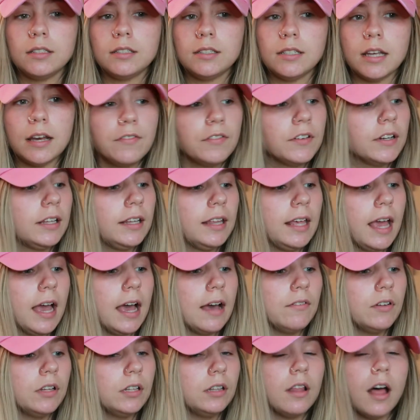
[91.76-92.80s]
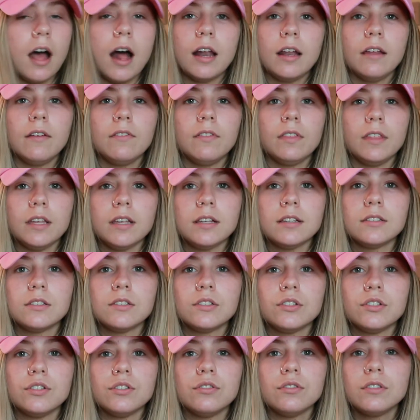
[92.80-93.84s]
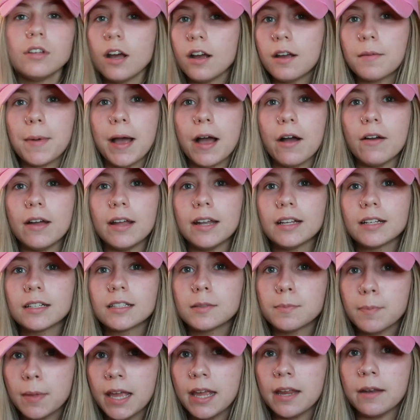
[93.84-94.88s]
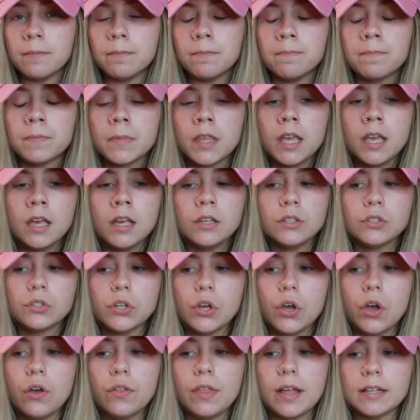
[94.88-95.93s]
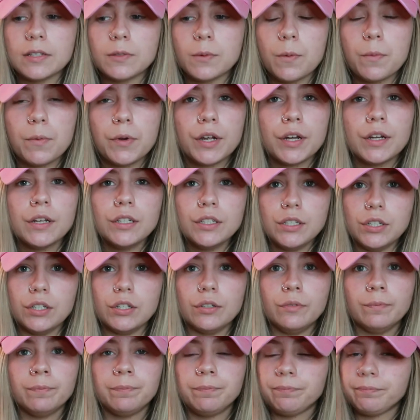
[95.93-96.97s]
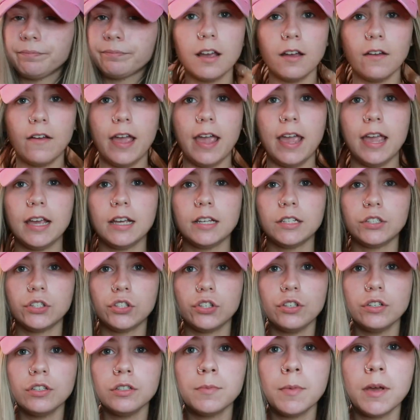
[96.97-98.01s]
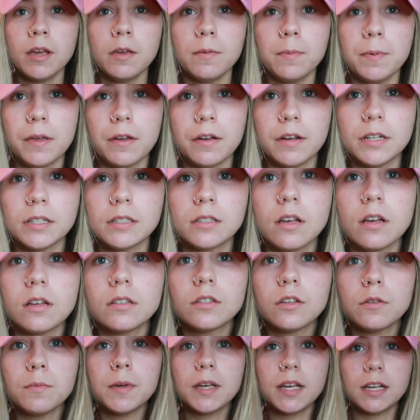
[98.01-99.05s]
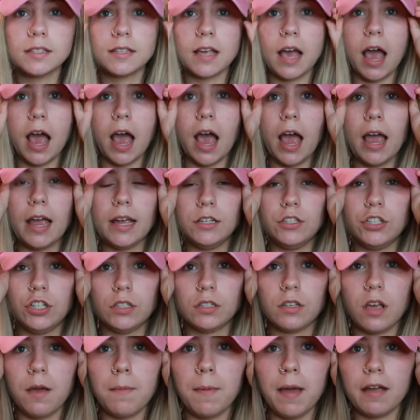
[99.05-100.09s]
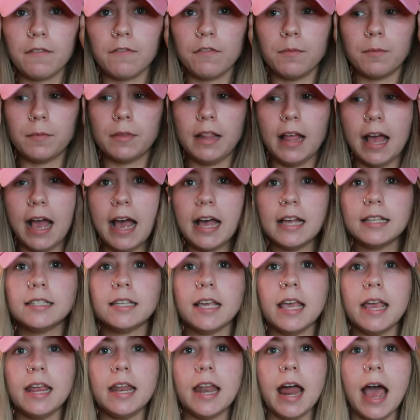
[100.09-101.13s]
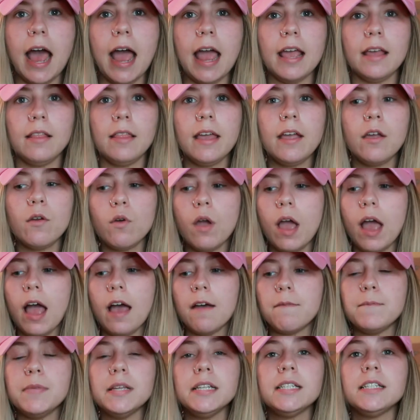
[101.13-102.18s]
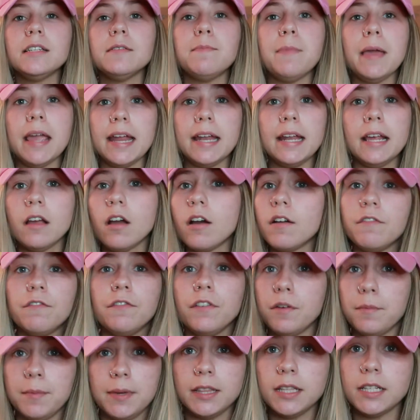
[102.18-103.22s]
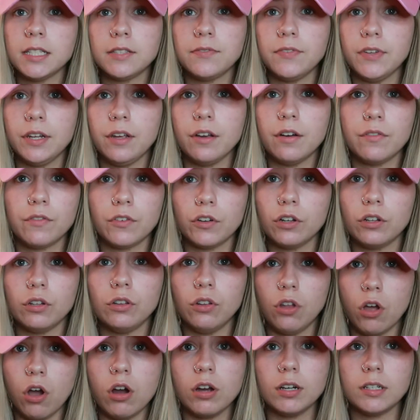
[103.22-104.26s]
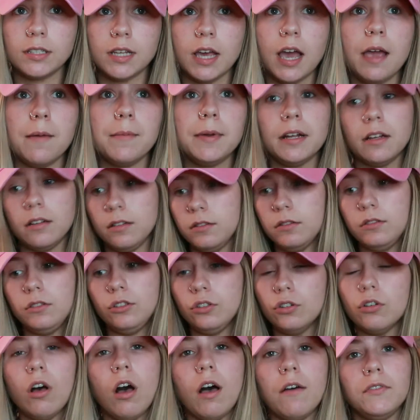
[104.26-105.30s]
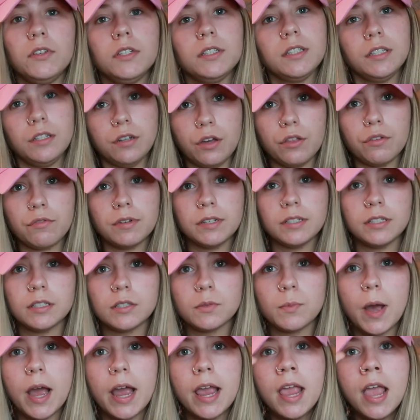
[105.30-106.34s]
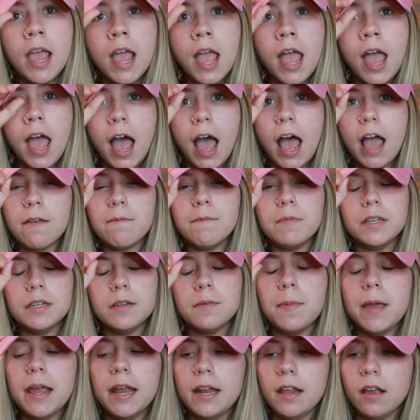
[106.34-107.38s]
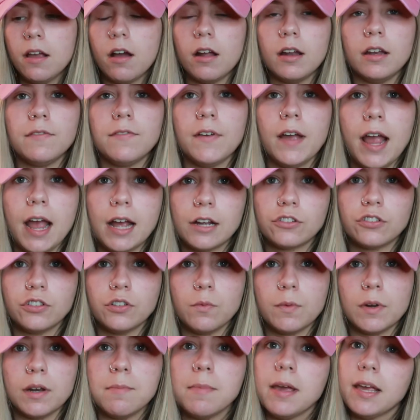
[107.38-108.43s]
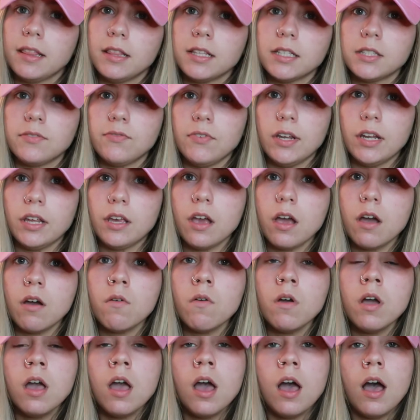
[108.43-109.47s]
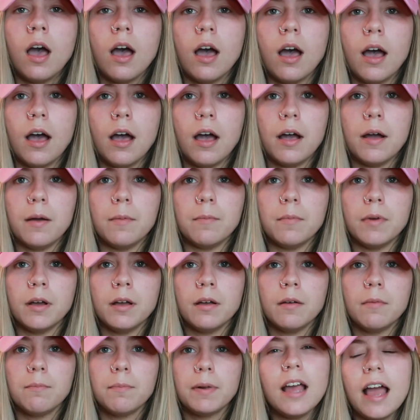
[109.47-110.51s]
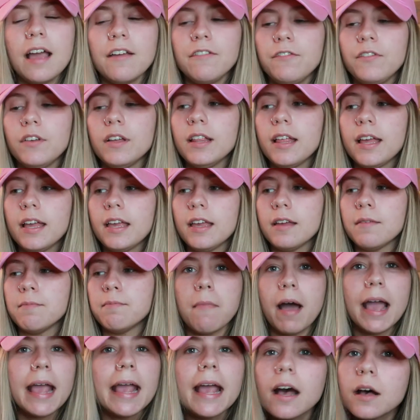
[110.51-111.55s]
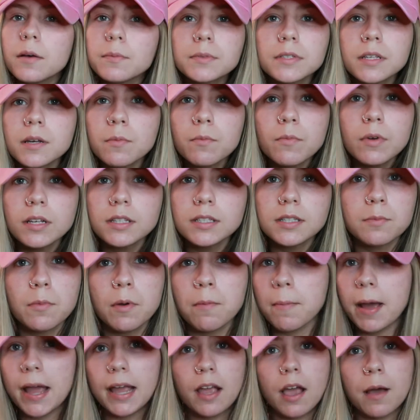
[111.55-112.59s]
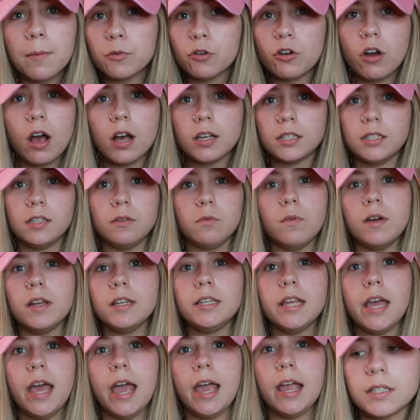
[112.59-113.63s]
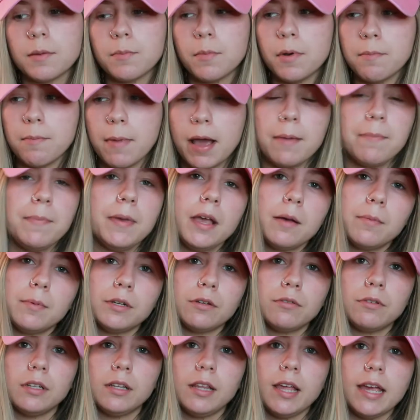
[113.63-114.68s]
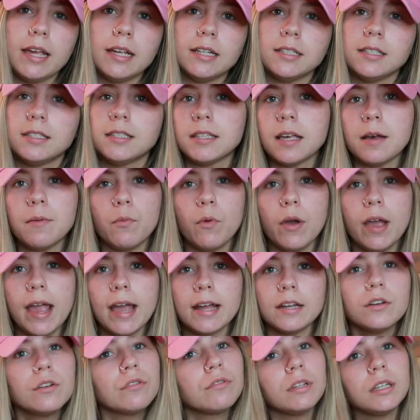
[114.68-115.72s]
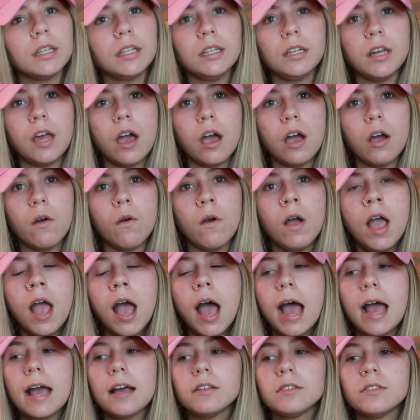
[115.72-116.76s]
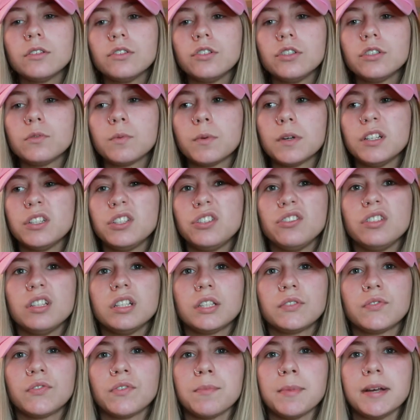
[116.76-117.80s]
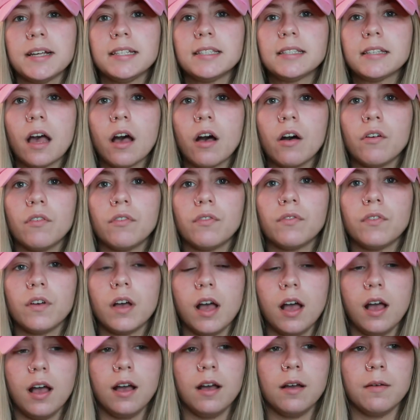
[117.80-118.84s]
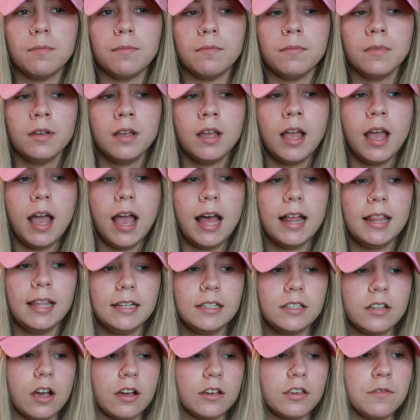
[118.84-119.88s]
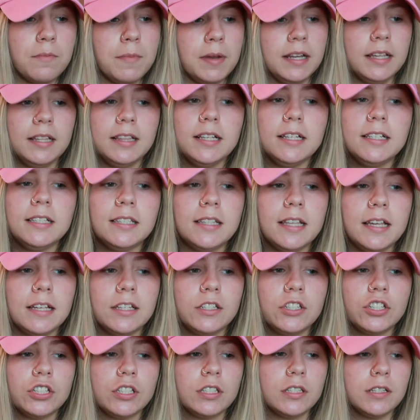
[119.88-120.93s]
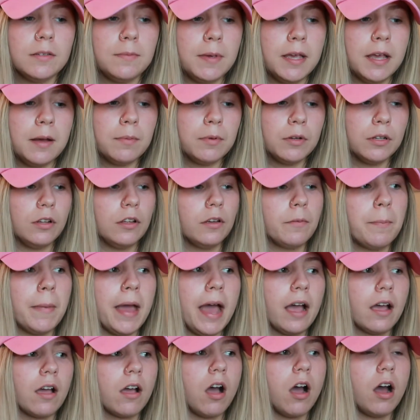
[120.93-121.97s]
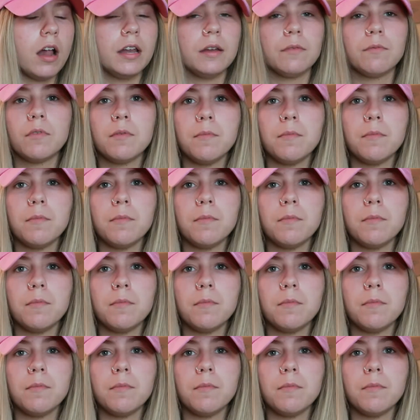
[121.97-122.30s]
definitely have a lot of things to talk about and explain. So that's what we're gonna do. Okay, excuse my appearance also, because I just got back from class and I have been debating on filming this video for a long time, and you'll obviously know the reasons why. I've been debating on if I actually want to make this video. But I feel like it might help someone. Someone might come across it one day. Someone might be able to relate in some way. I don't really know. I also just want to do this for myself. I like documenting these things just to be able to look back on and